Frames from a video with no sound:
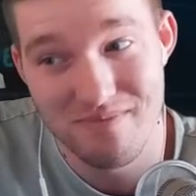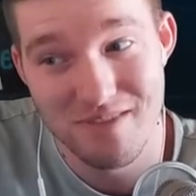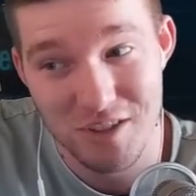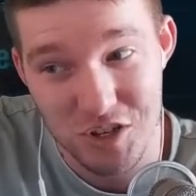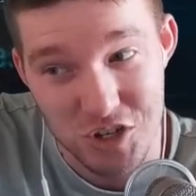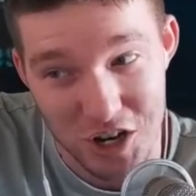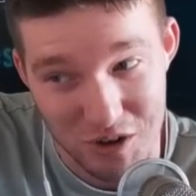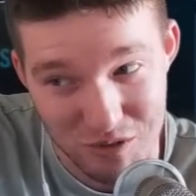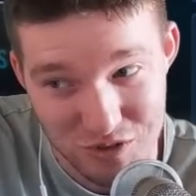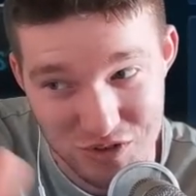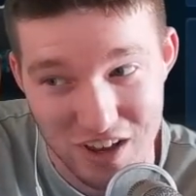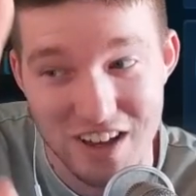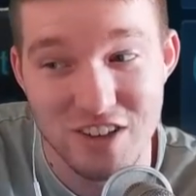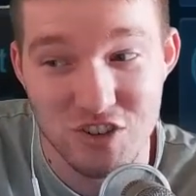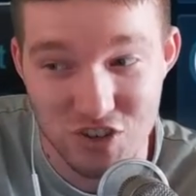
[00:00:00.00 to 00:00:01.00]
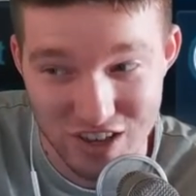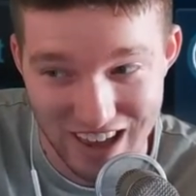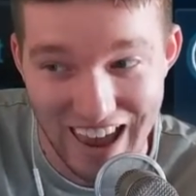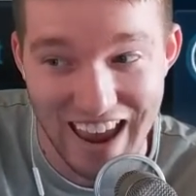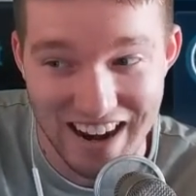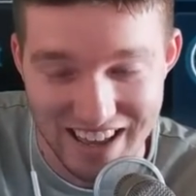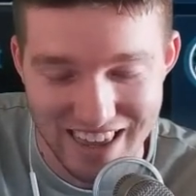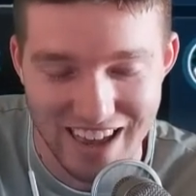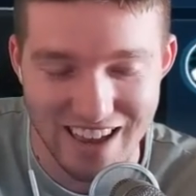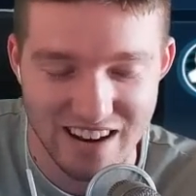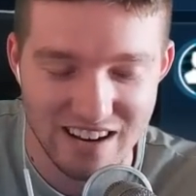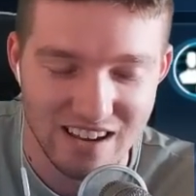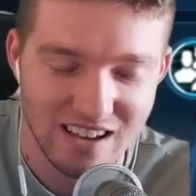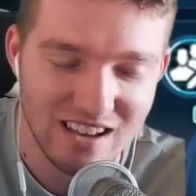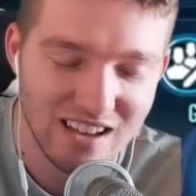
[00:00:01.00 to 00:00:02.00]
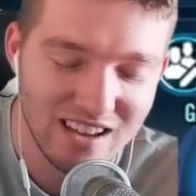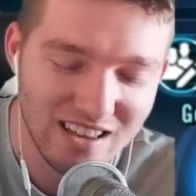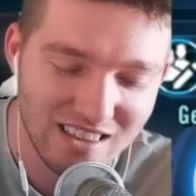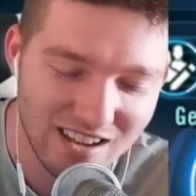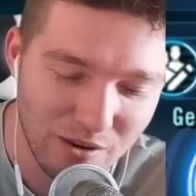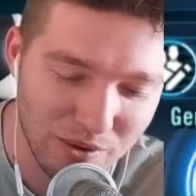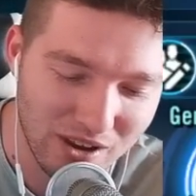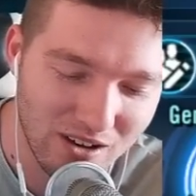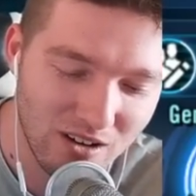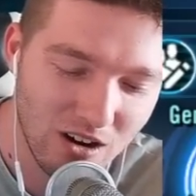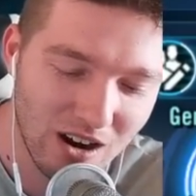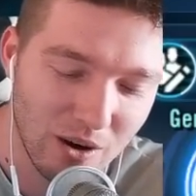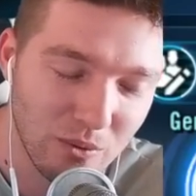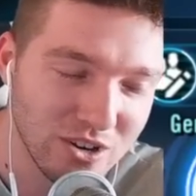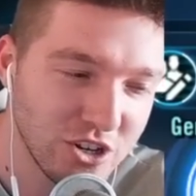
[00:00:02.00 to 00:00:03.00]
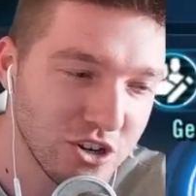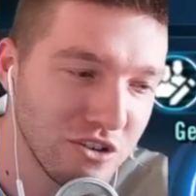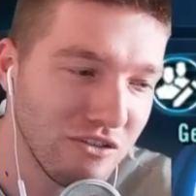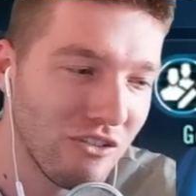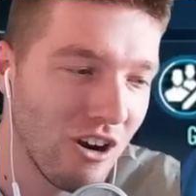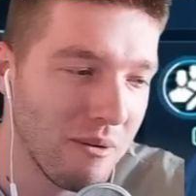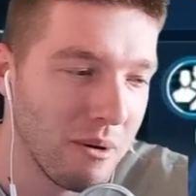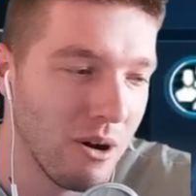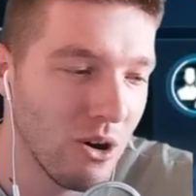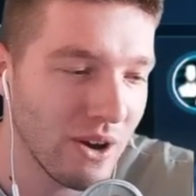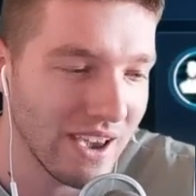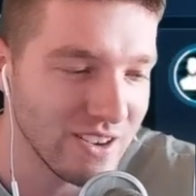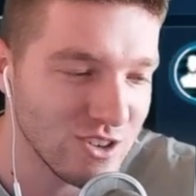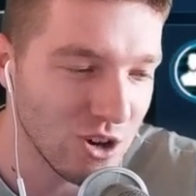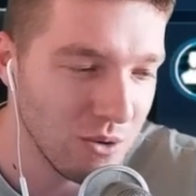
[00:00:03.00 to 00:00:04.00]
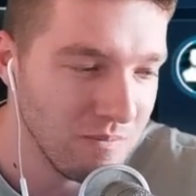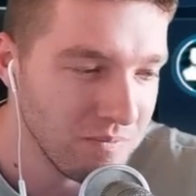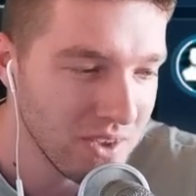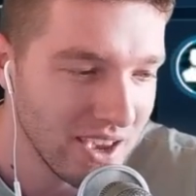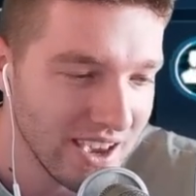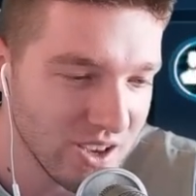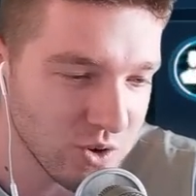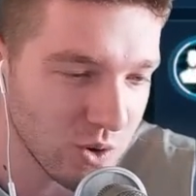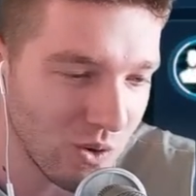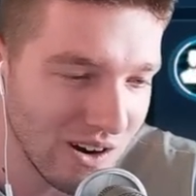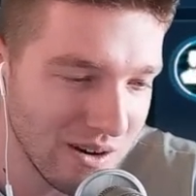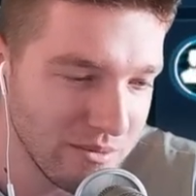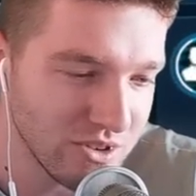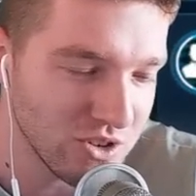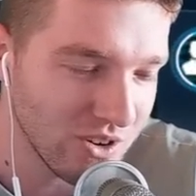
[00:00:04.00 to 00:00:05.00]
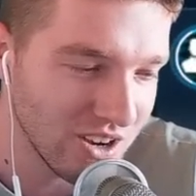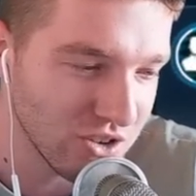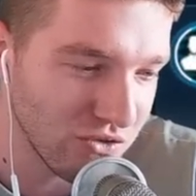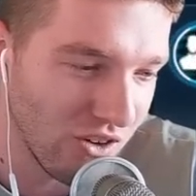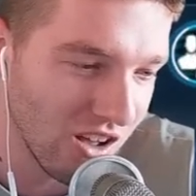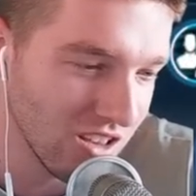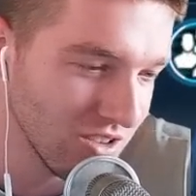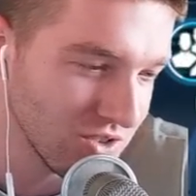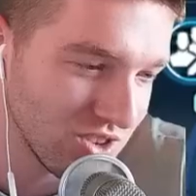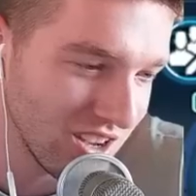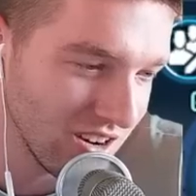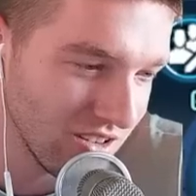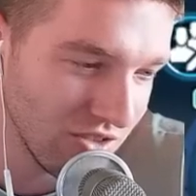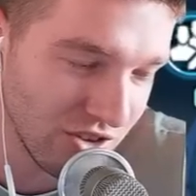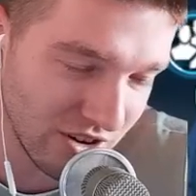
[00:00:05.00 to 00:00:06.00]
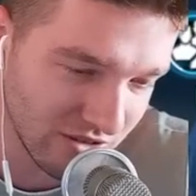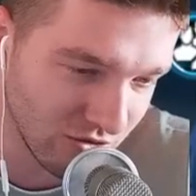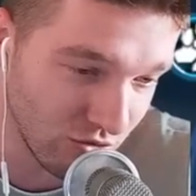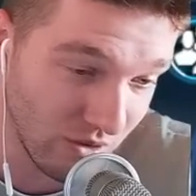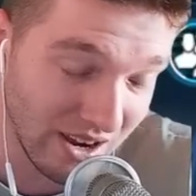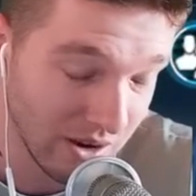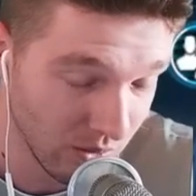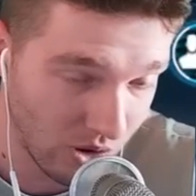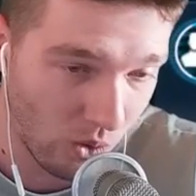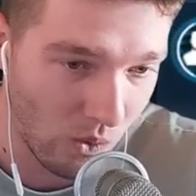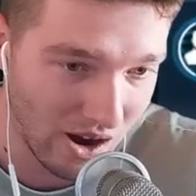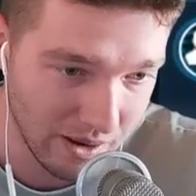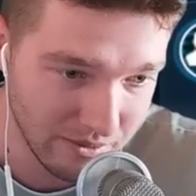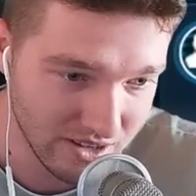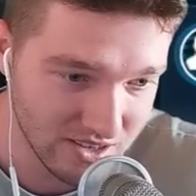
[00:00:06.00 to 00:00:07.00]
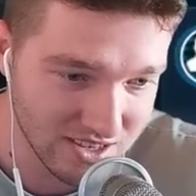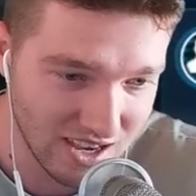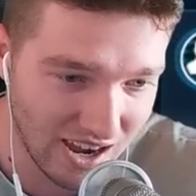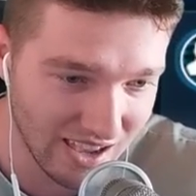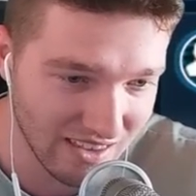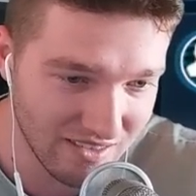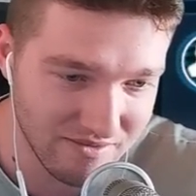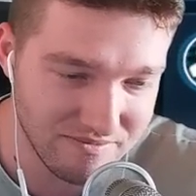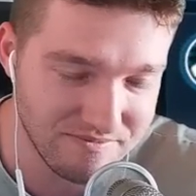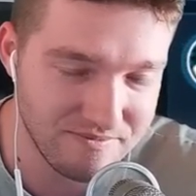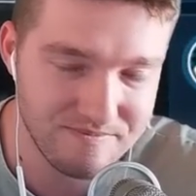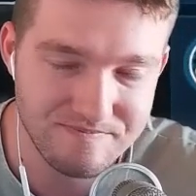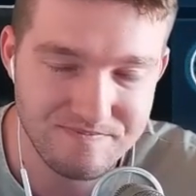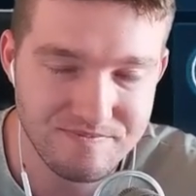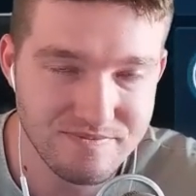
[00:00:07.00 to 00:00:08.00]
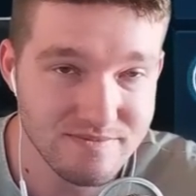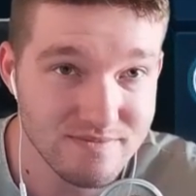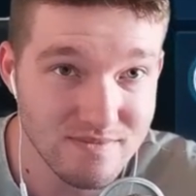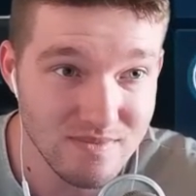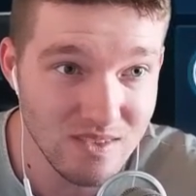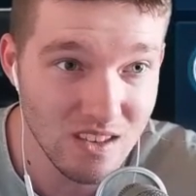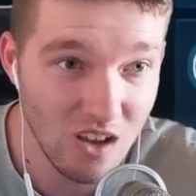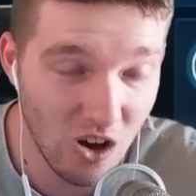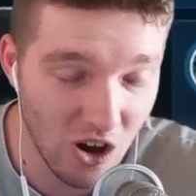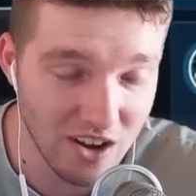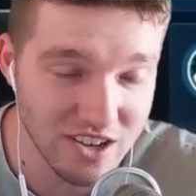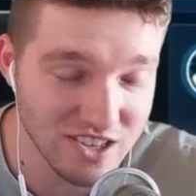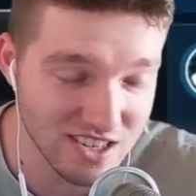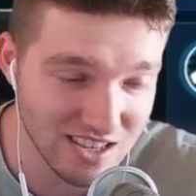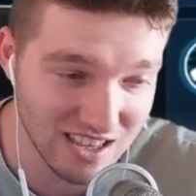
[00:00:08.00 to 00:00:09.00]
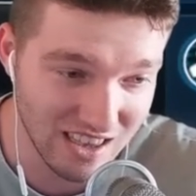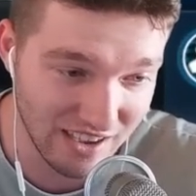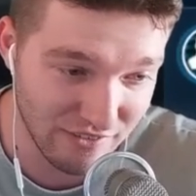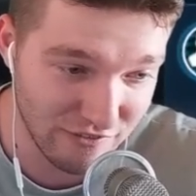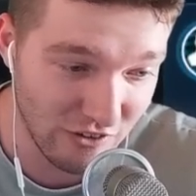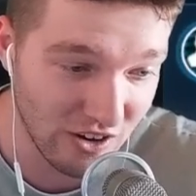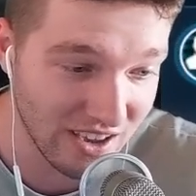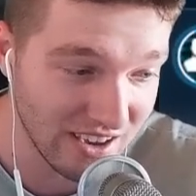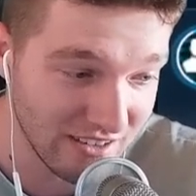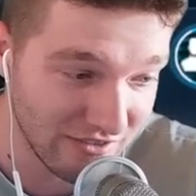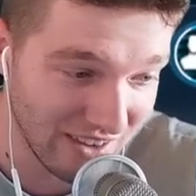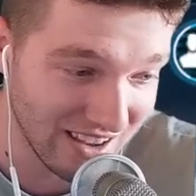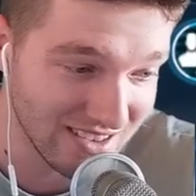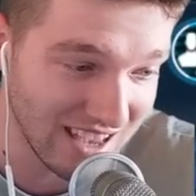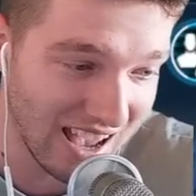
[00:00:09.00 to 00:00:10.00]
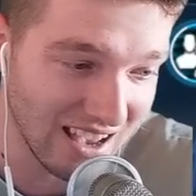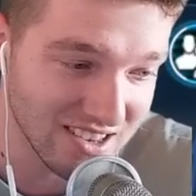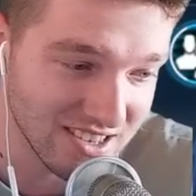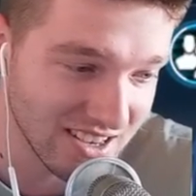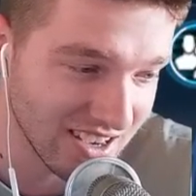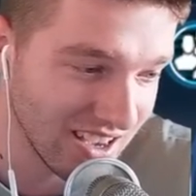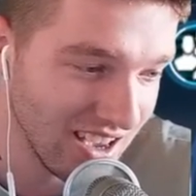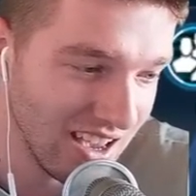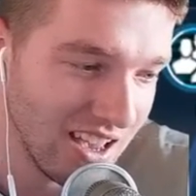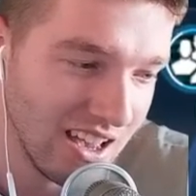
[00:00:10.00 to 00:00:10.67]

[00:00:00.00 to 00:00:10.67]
General Anakin. There we go. All right, when should you farm him? Okay, so his requirements are as follows. They're great requirements. I honestly fucking fantastic.